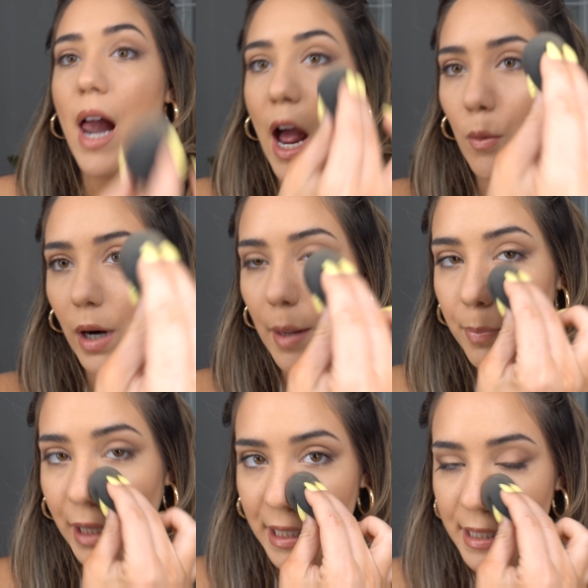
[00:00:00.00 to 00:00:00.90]
And when I
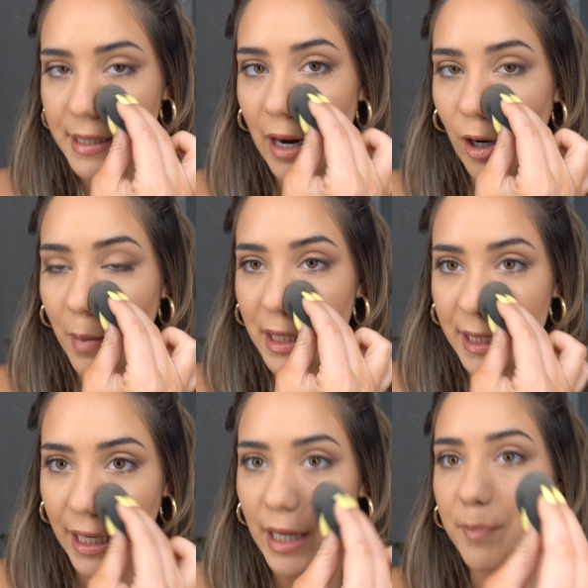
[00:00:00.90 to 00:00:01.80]
place it down on my
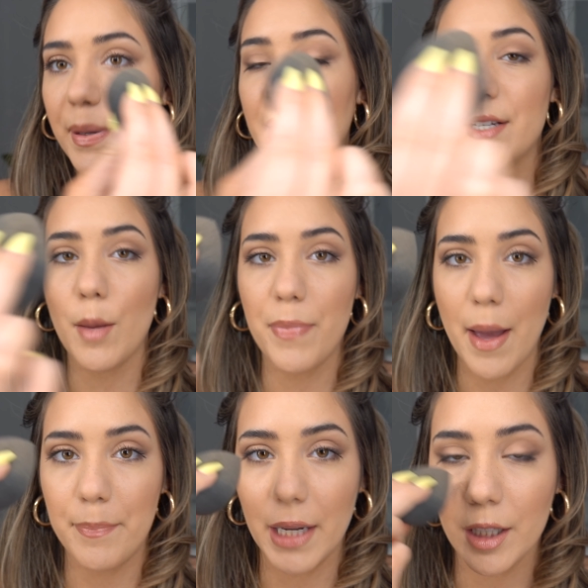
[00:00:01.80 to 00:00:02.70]
skin, it picks up
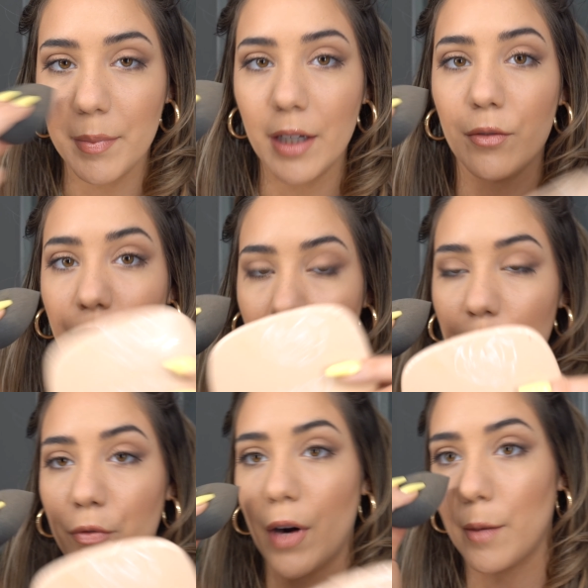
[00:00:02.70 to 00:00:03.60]
that pigment from
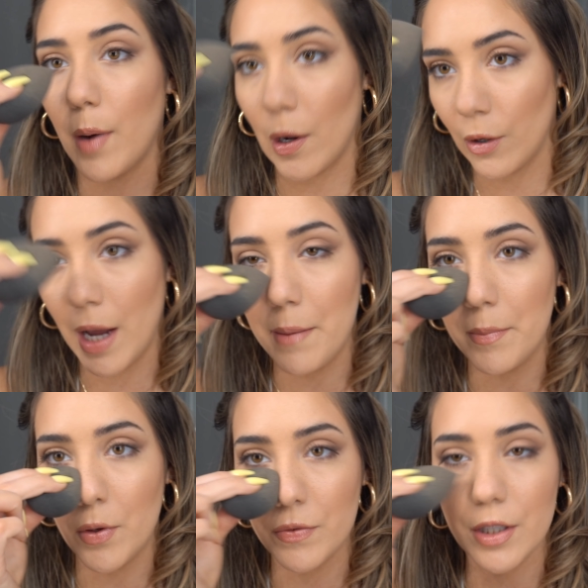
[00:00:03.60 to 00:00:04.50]
the freck bottle
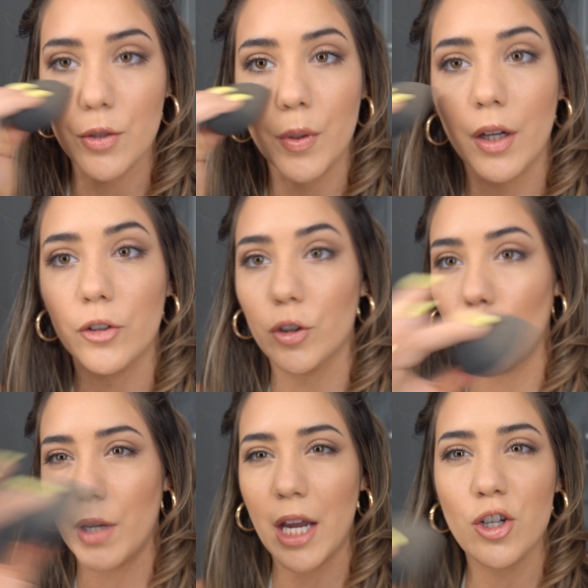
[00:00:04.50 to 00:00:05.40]
and moves it to another
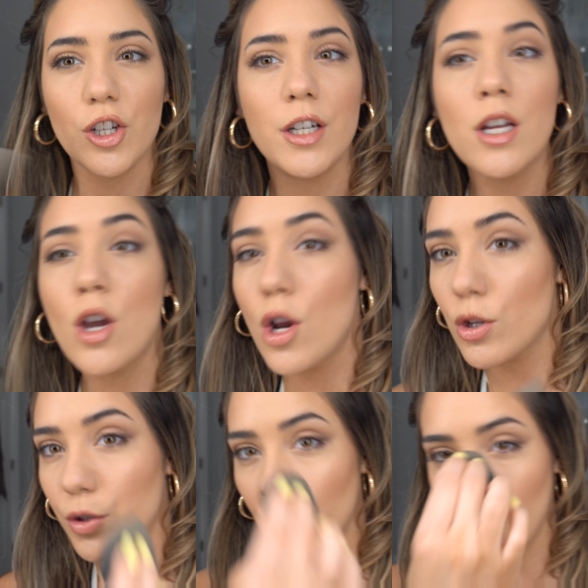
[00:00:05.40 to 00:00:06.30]
location.
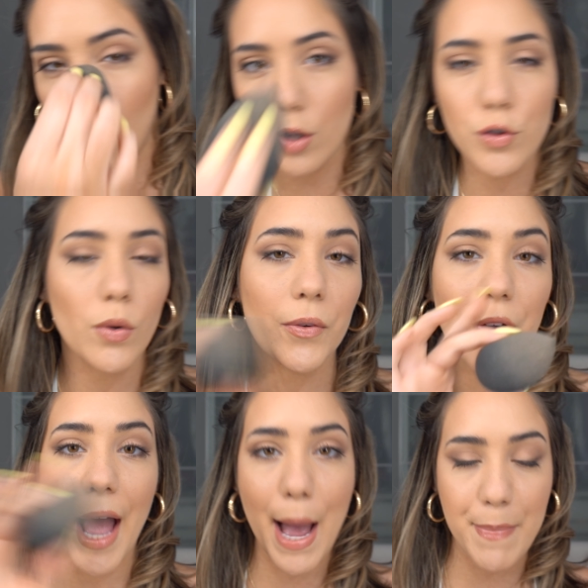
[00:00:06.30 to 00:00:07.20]
So they're all sort of
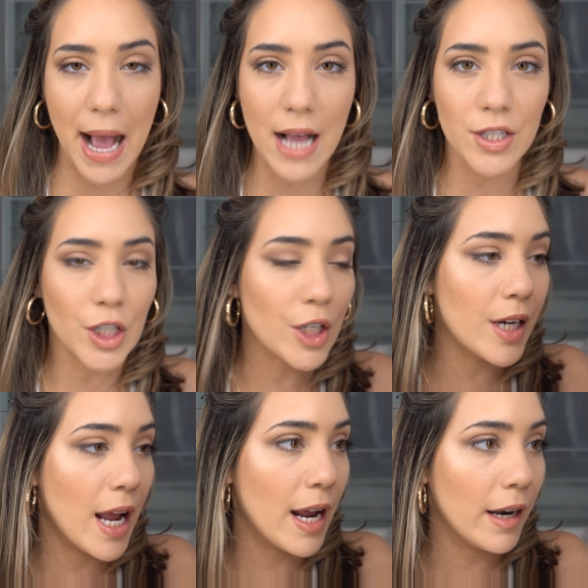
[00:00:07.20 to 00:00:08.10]
haphazard
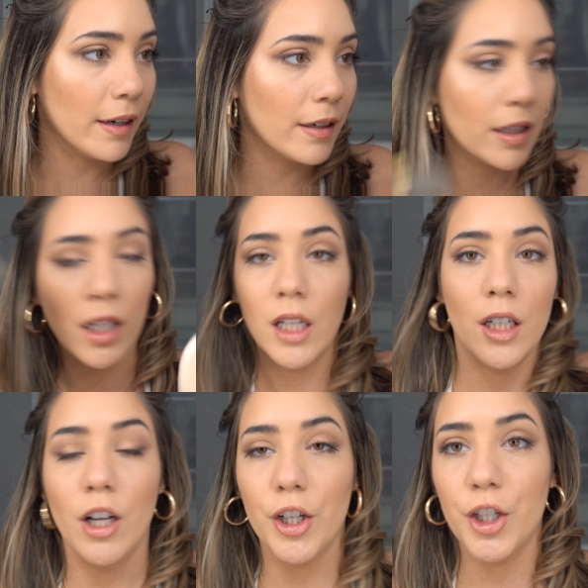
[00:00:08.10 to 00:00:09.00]
and,
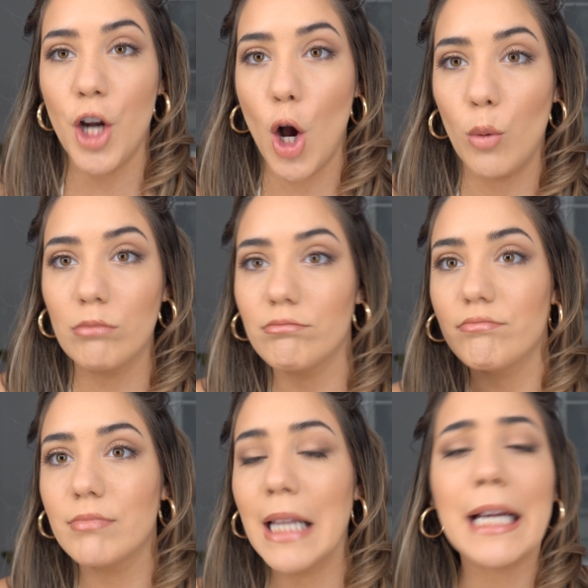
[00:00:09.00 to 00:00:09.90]
you know,
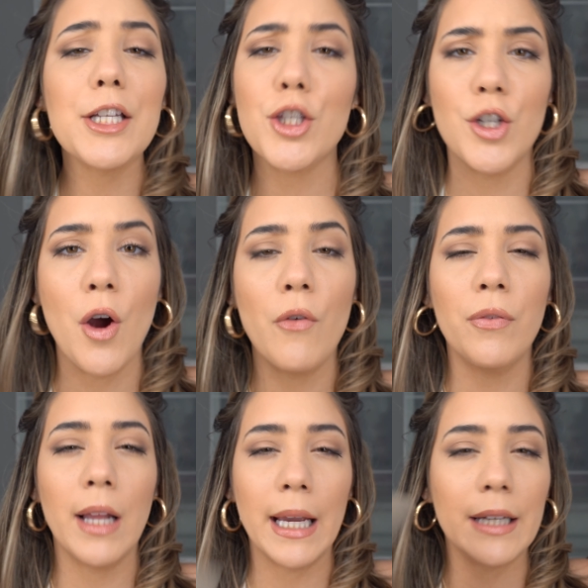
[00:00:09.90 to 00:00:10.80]
like a
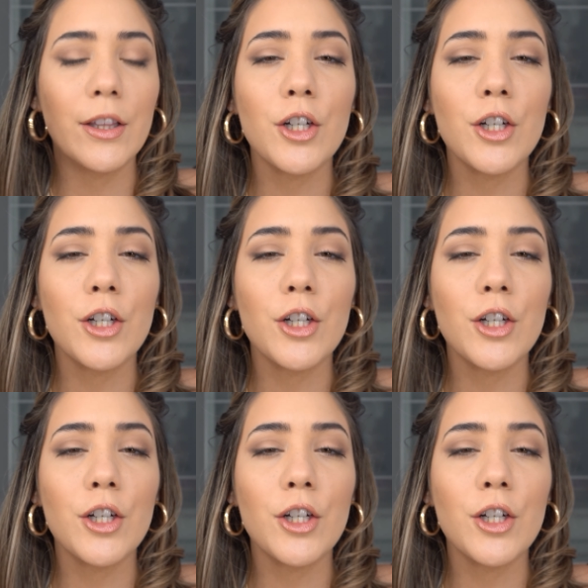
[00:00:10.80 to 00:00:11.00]
snowflake.